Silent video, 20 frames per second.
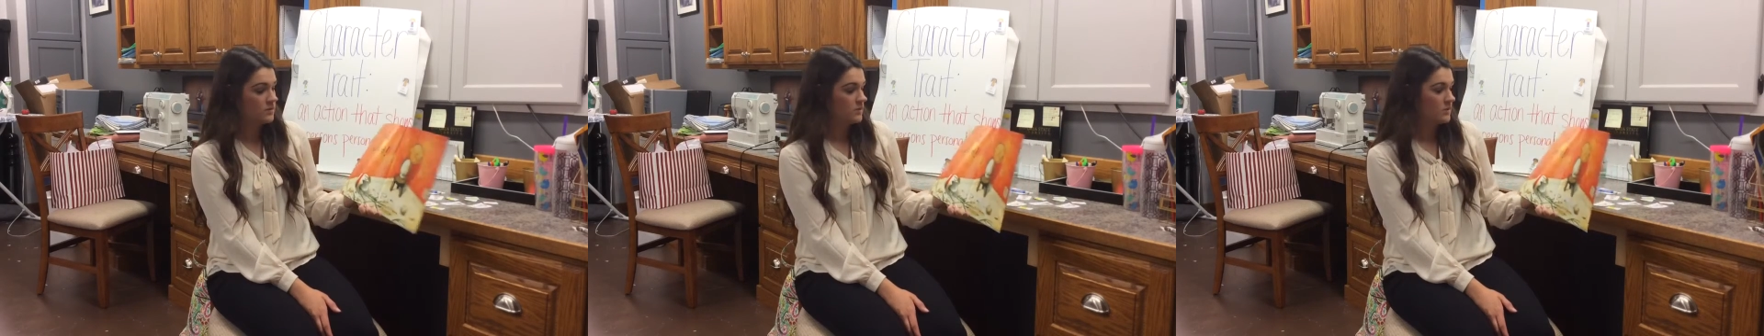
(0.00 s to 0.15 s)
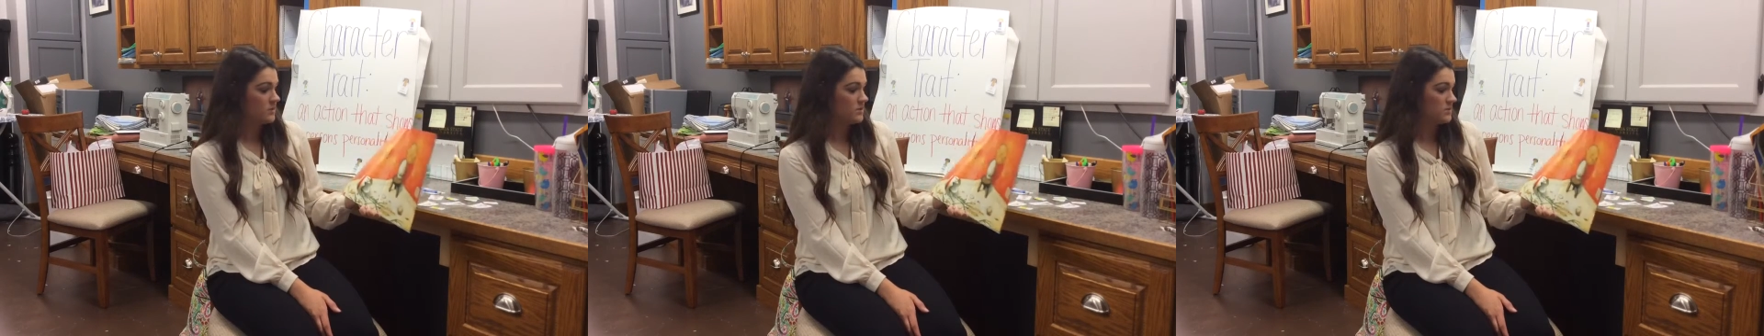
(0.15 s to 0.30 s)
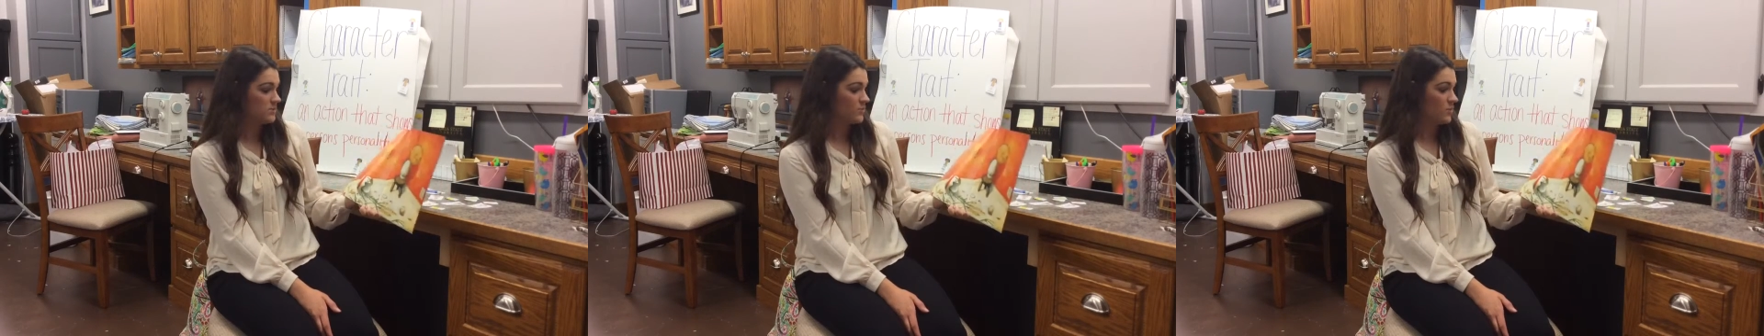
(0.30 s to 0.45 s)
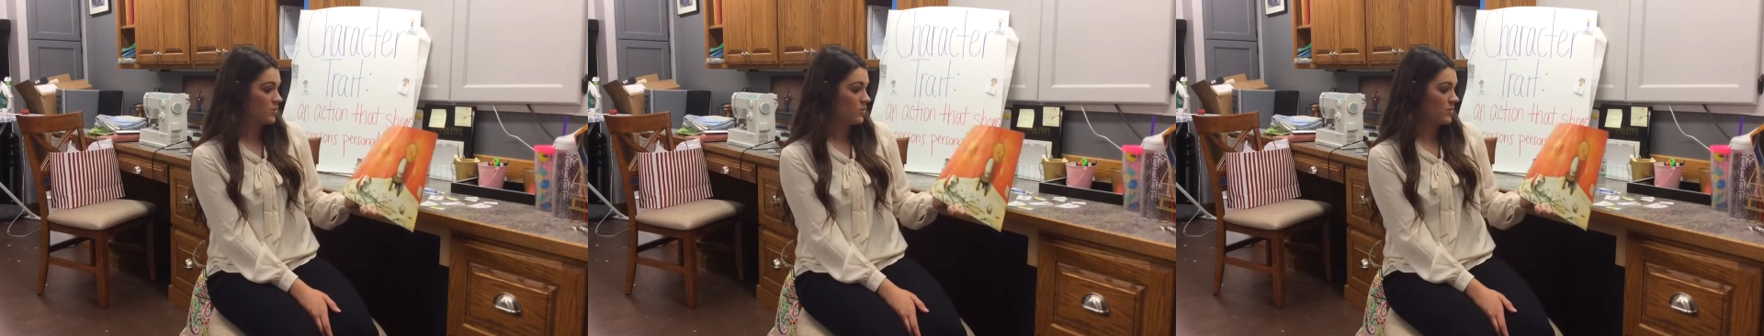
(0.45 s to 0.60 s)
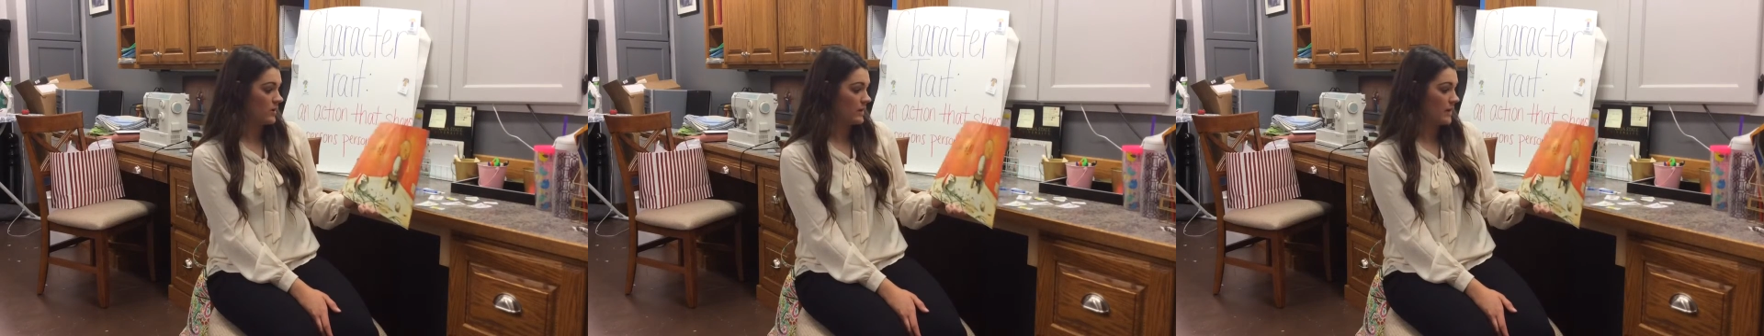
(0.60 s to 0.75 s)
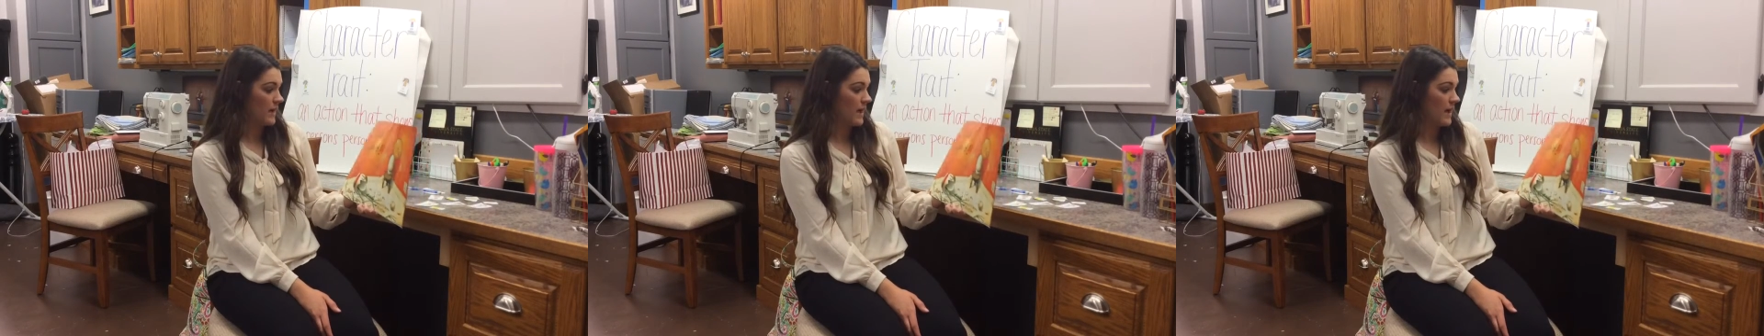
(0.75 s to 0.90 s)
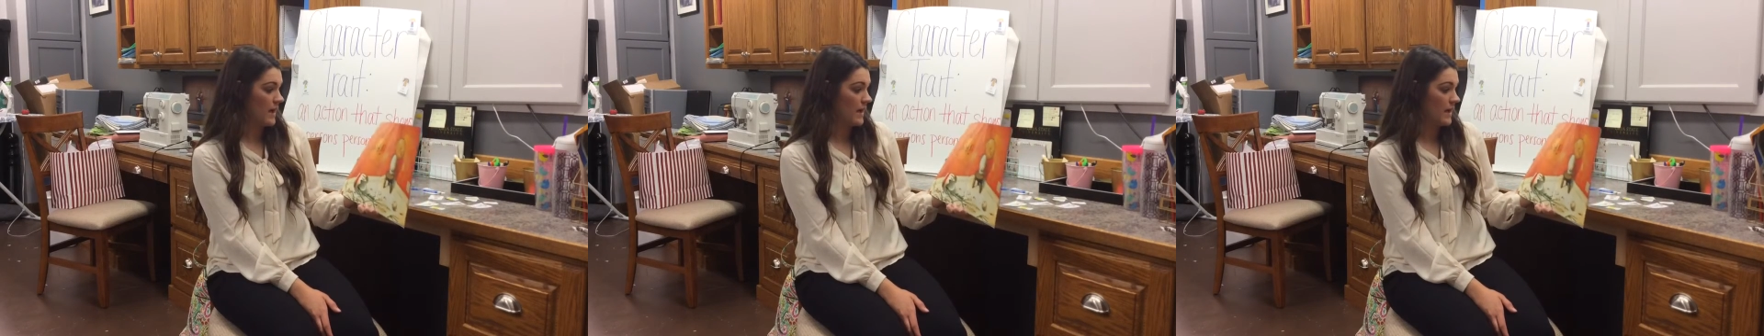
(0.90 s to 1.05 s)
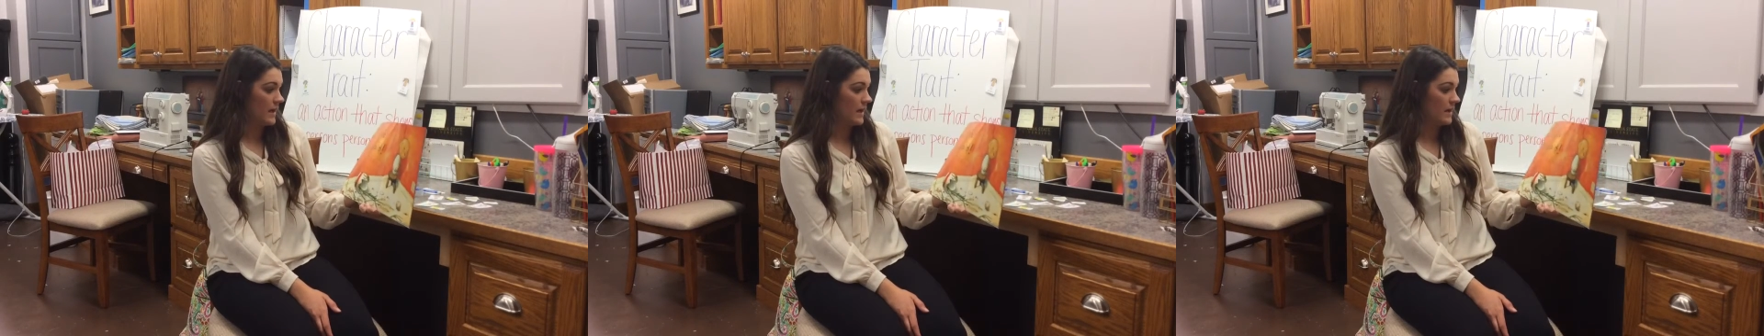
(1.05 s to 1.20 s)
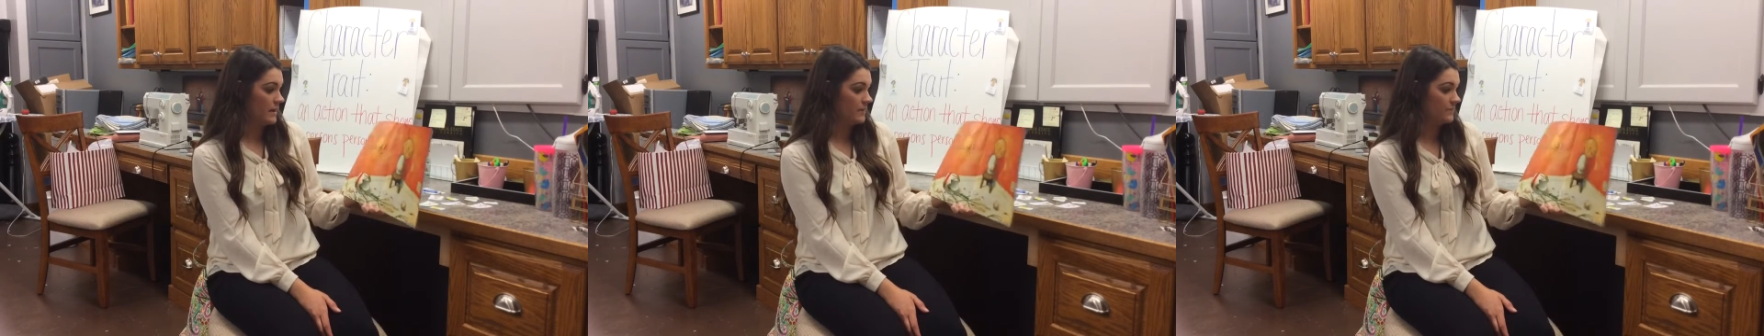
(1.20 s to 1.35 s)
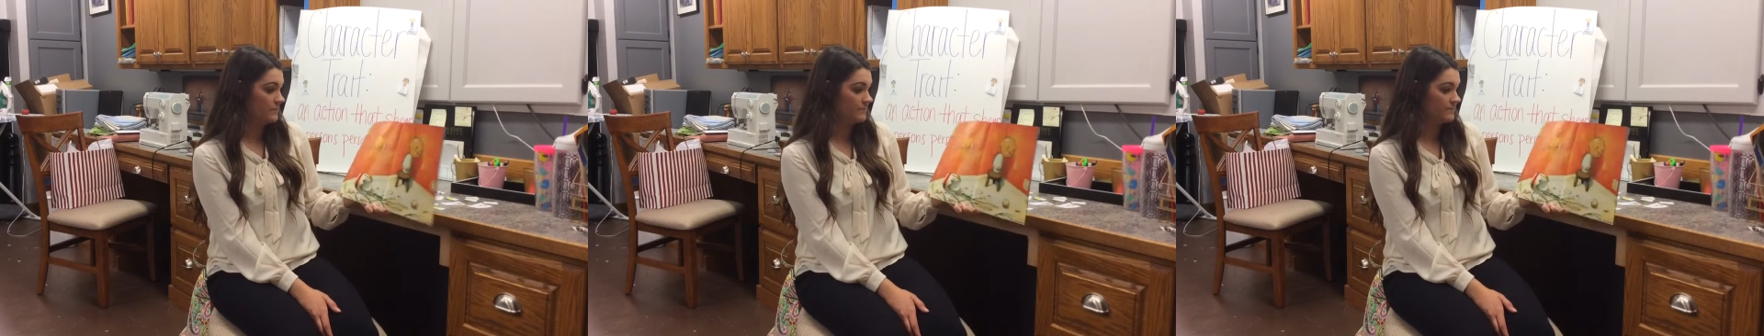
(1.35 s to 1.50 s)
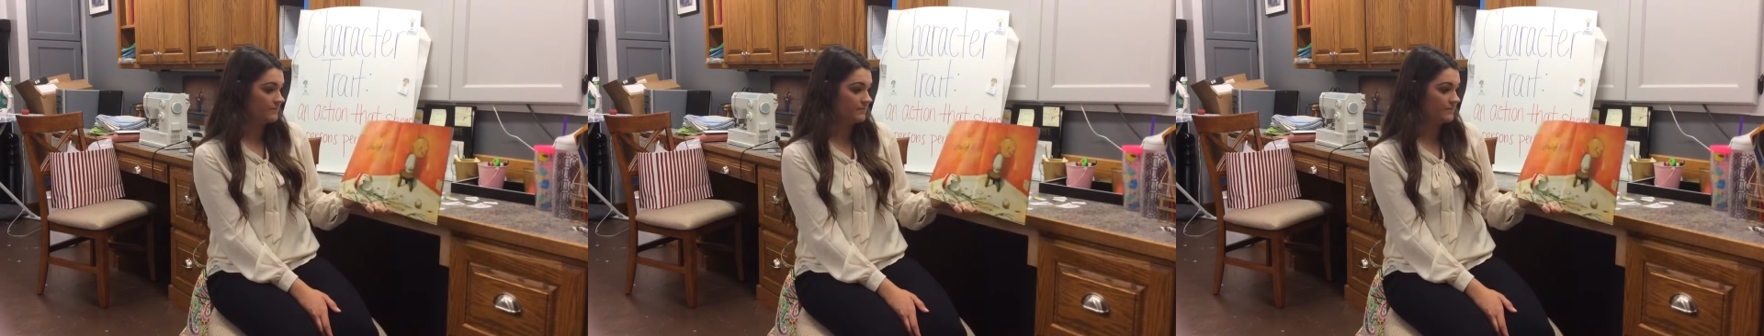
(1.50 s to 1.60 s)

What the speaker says: This poor guy.